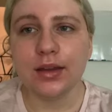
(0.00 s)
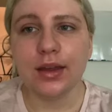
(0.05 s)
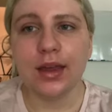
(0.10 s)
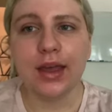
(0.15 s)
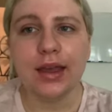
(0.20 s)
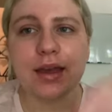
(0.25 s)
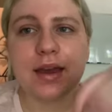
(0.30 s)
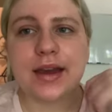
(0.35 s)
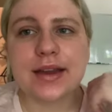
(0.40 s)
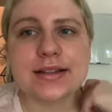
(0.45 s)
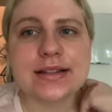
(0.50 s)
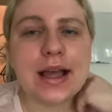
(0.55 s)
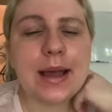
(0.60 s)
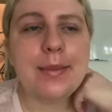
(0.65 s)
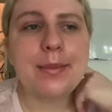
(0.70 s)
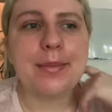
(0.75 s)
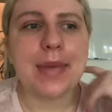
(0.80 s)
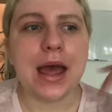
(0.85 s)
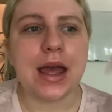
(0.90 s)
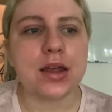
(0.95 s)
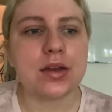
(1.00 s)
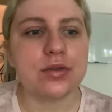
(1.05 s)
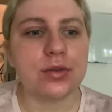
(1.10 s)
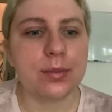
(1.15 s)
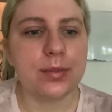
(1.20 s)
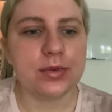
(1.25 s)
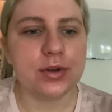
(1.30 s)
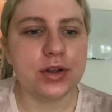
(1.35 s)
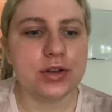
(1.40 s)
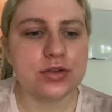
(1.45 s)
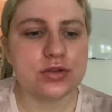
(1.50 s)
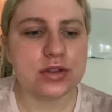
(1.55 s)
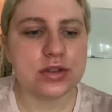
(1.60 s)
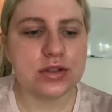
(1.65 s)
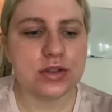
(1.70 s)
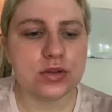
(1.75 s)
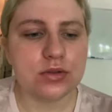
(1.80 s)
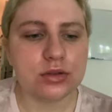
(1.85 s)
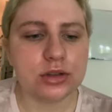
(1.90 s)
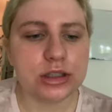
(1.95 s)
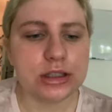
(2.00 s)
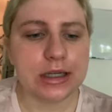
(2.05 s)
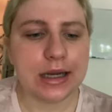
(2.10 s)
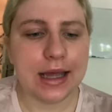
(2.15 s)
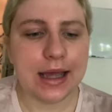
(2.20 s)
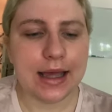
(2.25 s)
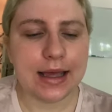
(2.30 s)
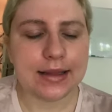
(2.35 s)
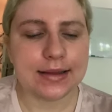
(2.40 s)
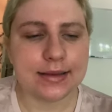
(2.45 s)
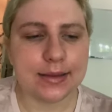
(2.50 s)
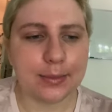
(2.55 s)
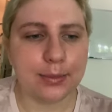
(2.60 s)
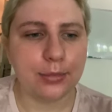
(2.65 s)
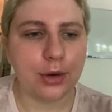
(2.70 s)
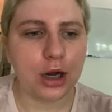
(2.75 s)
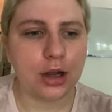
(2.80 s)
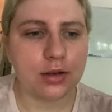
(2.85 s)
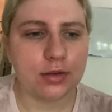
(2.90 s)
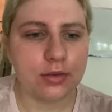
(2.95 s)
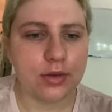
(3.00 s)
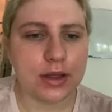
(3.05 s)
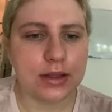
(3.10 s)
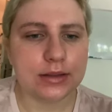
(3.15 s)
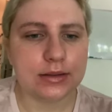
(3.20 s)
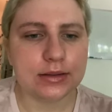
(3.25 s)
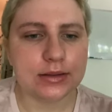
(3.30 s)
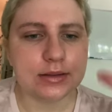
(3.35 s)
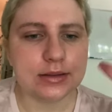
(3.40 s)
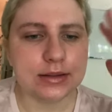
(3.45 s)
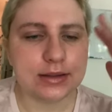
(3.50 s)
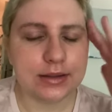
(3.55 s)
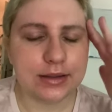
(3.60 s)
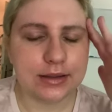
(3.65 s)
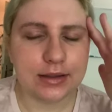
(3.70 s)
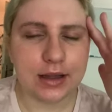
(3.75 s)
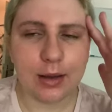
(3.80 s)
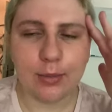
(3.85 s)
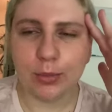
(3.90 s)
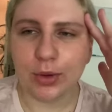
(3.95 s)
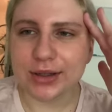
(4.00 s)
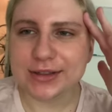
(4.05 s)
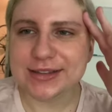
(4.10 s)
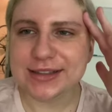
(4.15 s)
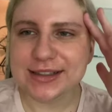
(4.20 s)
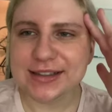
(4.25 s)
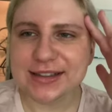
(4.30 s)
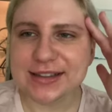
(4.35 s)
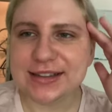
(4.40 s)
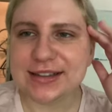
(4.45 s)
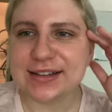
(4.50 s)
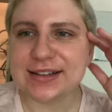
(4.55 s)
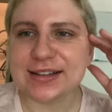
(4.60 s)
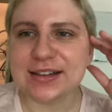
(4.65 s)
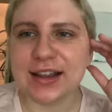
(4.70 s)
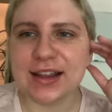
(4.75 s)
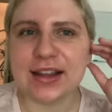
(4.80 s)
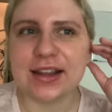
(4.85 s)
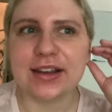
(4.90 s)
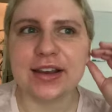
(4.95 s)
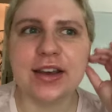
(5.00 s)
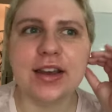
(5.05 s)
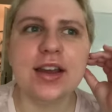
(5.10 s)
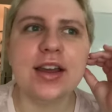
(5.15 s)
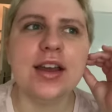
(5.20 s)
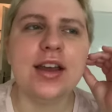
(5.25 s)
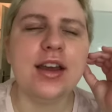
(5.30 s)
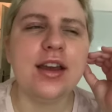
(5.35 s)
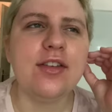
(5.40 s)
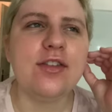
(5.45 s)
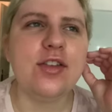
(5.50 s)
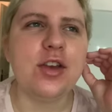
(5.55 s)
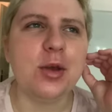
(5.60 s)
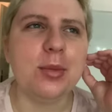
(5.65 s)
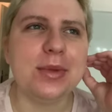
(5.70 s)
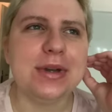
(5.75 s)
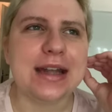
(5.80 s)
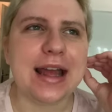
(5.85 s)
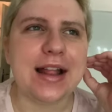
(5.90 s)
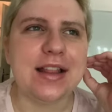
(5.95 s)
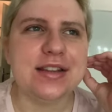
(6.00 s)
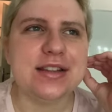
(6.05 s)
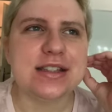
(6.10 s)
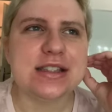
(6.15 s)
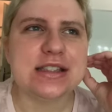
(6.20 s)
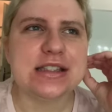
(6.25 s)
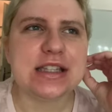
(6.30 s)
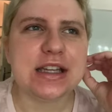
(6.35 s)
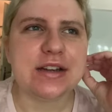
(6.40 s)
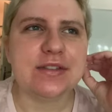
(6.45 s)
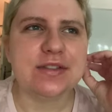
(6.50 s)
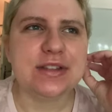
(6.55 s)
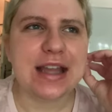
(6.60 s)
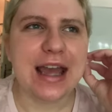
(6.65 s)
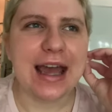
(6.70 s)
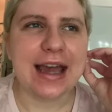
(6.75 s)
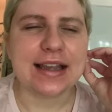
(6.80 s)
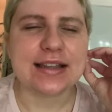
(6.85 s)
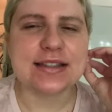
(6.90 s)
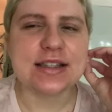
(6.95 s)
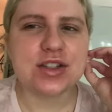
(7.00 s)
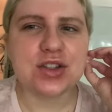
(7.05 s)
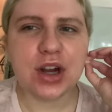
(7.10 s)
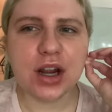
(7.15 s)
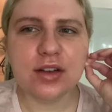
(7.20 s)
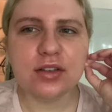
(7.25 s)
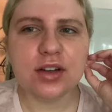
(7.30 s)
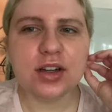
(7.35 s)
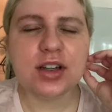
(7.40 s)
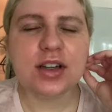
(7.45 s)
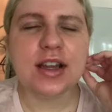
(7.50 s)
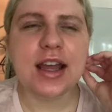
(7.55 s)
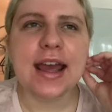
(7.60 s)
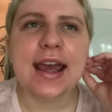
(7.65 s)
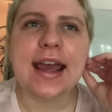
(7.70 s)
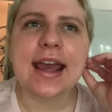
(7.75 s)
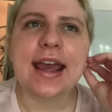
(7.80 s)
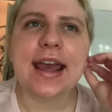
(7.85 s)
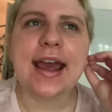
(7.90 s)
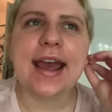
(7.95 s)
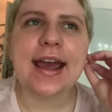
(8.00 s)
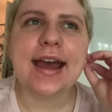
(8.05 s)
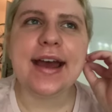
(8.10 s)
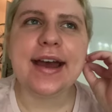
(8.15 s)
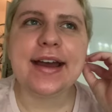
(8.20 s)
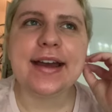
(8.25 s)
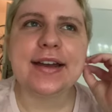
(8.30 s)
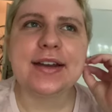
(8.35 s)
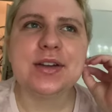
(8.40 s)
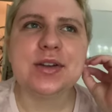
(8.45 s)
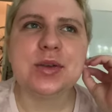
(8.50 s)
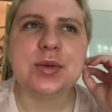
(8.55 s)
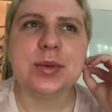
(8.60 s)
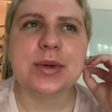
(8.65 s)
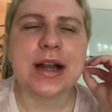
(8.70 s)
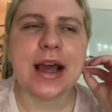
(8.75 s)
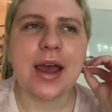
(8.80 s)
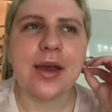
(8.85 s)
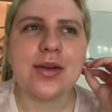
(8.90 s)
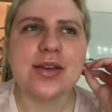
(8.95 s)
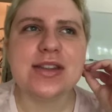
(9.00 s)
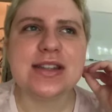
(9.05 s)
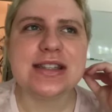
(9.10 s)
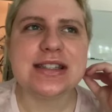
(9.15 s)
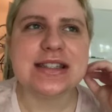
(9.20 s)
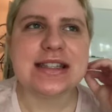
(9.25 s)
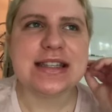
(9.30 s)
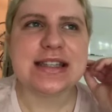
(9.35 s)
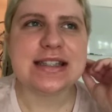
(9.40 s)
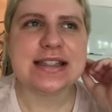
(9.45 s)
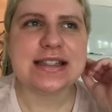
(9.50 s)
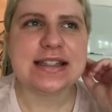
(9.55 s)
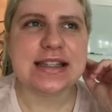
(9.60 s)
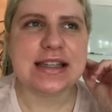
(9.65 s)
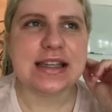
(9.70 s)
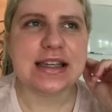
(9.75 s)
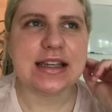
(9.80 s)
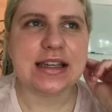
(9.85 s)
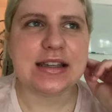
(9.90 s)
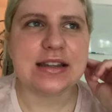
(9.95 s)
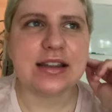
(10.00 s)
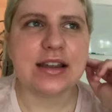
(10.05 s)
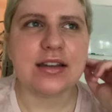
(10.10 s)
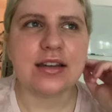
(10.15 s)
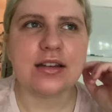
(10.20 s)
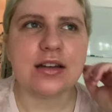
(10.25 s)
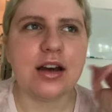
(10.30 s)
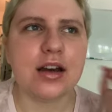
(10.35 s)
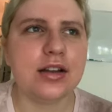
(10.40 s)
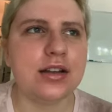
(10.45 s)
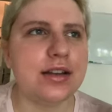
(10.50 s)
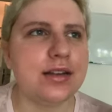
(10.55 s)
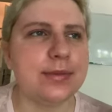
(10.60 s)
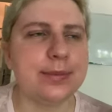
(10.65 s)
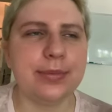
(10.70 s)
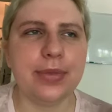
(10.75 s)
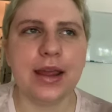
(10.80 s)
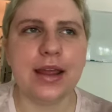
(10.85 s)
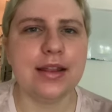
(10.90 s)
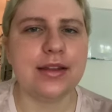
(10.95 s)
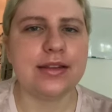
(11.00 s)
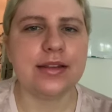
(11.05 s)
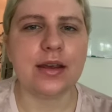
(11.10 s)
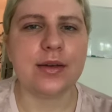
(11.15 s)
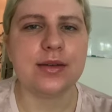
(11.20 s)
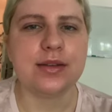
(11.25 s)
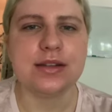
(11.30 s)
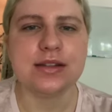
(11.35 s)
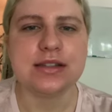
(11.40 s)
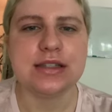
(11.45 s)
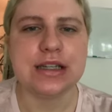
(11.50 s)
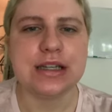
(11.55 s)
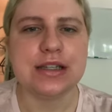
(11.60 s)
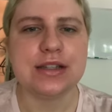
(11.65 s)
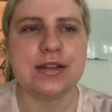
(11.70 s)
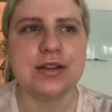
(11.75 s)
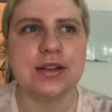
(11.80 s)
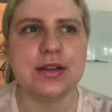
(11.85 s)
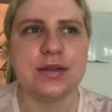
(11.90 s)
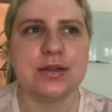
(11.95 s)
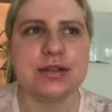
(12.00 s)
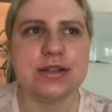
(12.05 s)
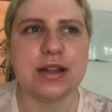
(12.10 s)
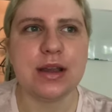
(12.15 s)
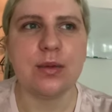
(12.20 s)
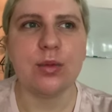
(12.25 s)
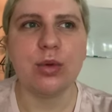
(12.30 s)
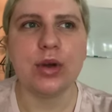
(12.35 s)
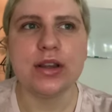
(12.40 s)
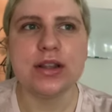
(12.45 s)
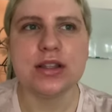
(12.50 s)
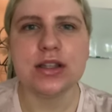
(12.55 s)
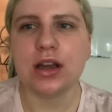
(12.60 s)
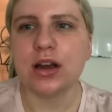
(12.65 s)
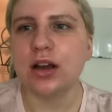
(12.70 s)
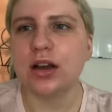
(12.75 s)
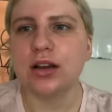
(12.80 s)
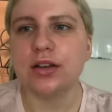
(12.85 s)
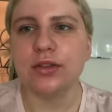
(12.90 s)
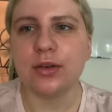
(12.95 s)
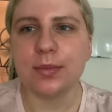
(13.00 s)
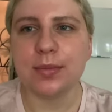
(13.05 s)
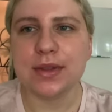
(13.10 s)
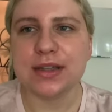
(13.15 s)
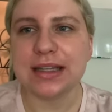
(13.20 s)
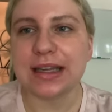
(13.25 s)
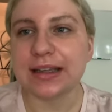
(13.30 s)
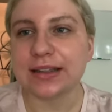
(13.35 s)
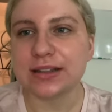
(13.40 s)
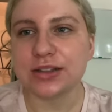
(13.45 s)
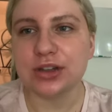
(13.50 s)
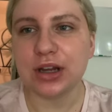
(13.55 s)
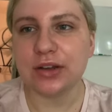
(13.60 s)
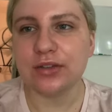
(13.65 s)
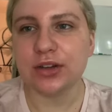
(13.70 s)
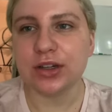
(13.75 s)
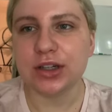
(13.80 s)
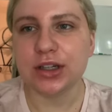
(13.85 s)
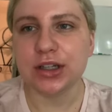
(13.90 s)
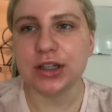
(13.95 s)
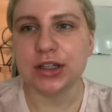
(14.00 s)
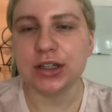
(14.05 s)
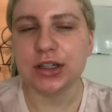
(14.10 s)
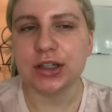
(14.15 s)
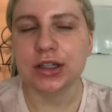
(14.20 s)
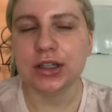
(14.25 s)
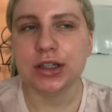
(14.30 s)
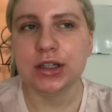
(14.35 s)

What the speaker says: Hey guys, I'm back from the grocery store. I had some breakfast and I'm watching this like film analysis of Taxi Driver. And when I was in DC, like on this playlist I was listening to, there was like one song from the Taxi Driver